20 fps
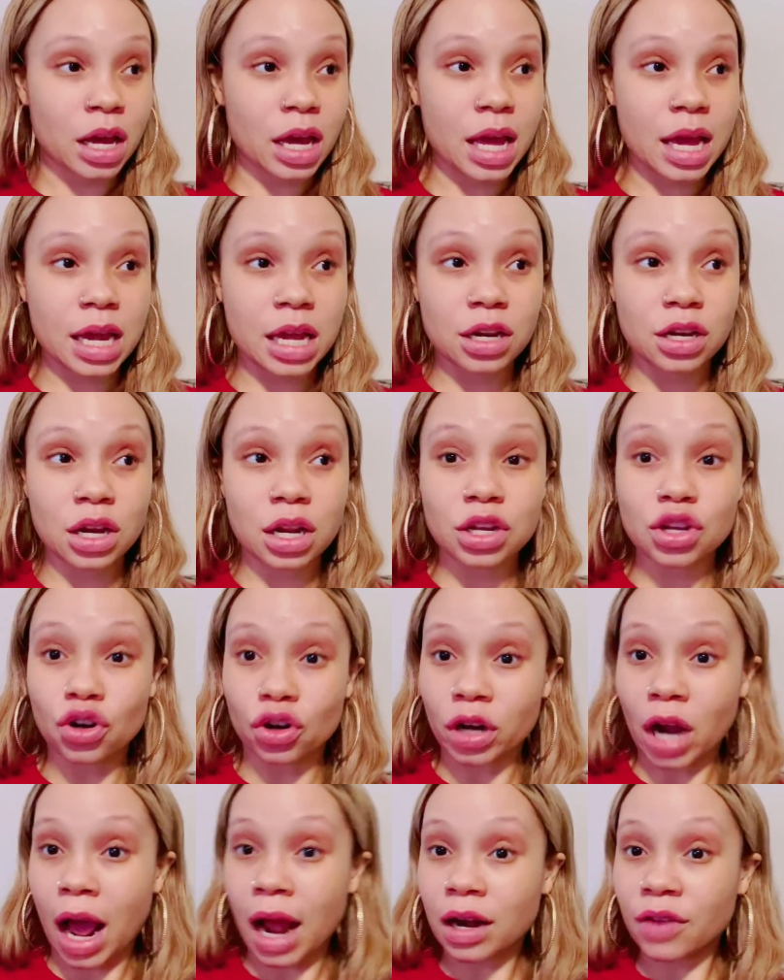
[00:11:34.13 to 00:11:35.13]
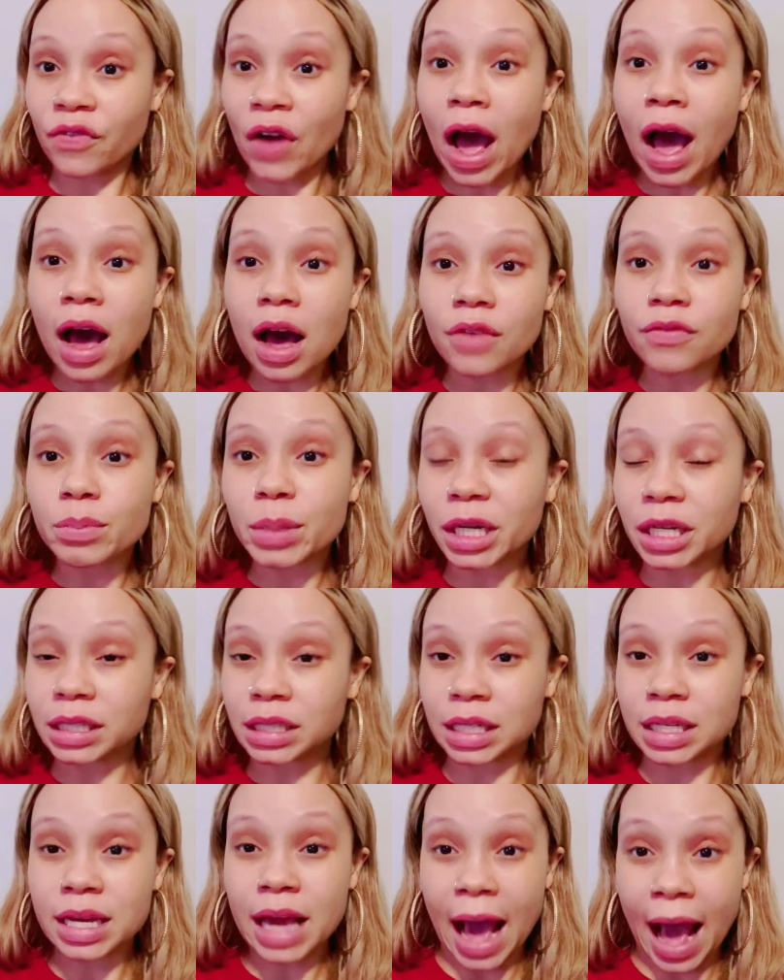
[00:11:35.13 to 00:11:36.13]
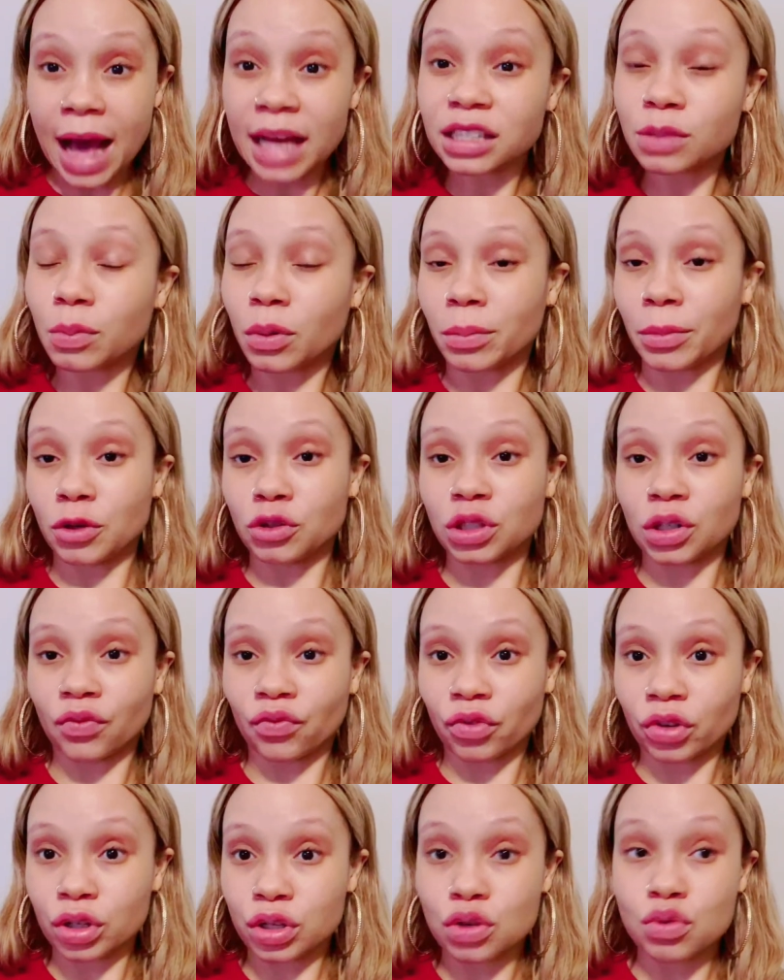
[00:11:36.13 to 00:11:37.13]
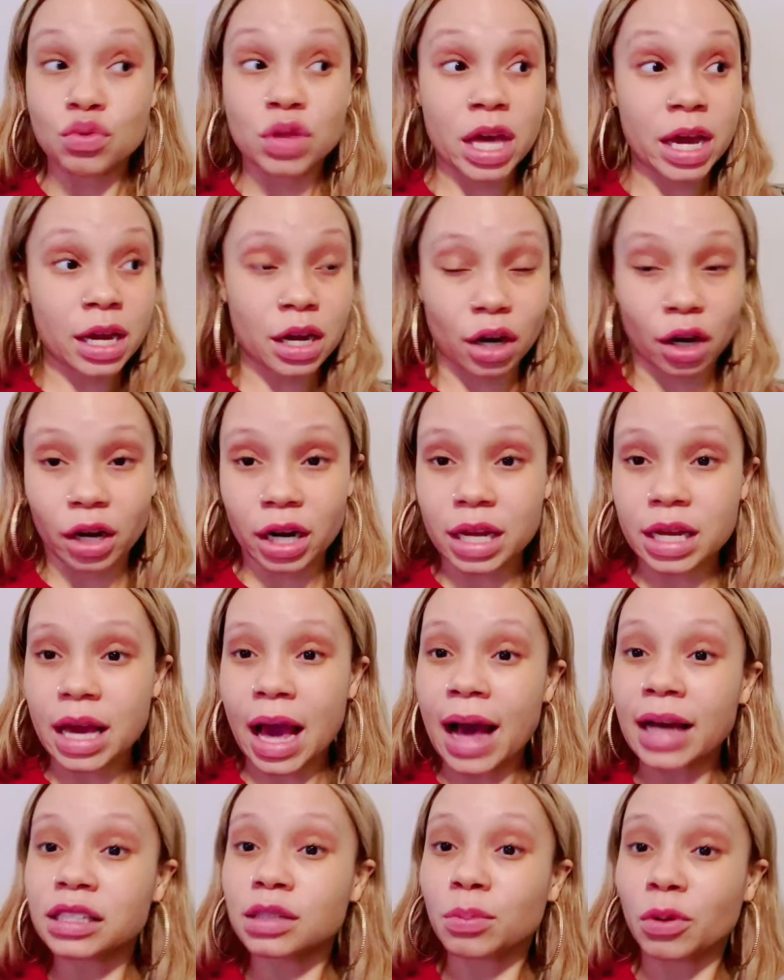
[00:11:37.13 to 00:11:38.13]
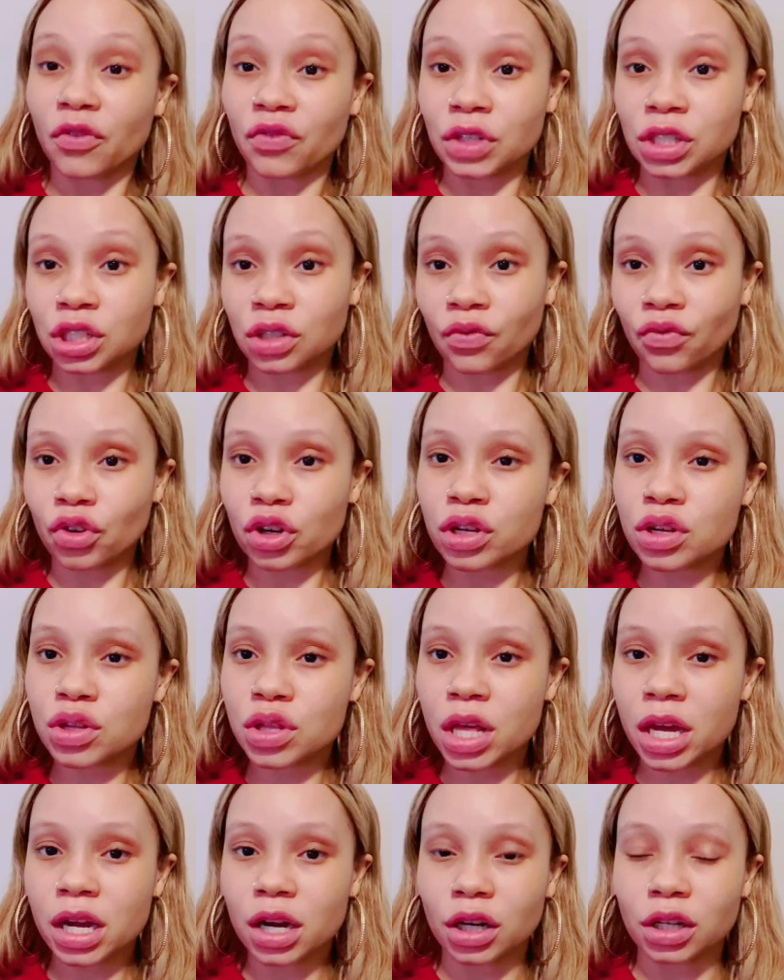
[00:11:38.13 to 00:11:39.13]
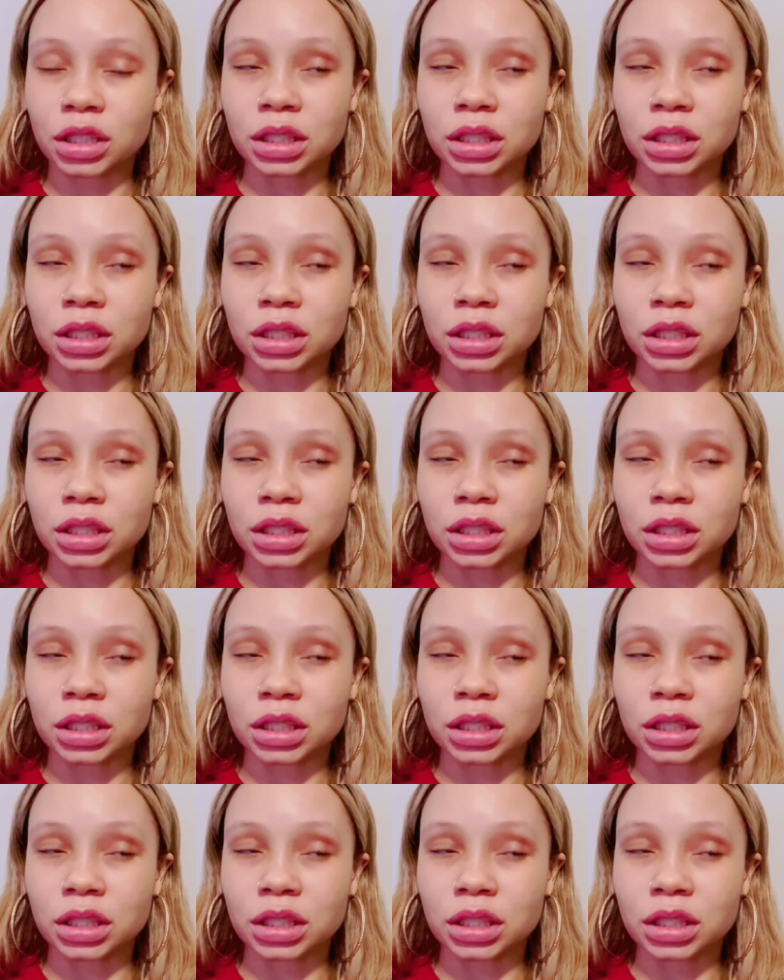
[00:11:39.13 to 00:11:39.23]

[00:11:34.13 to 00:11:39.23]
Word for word: in your 9 to 5 because he has promotion for you there. He has provision for you there.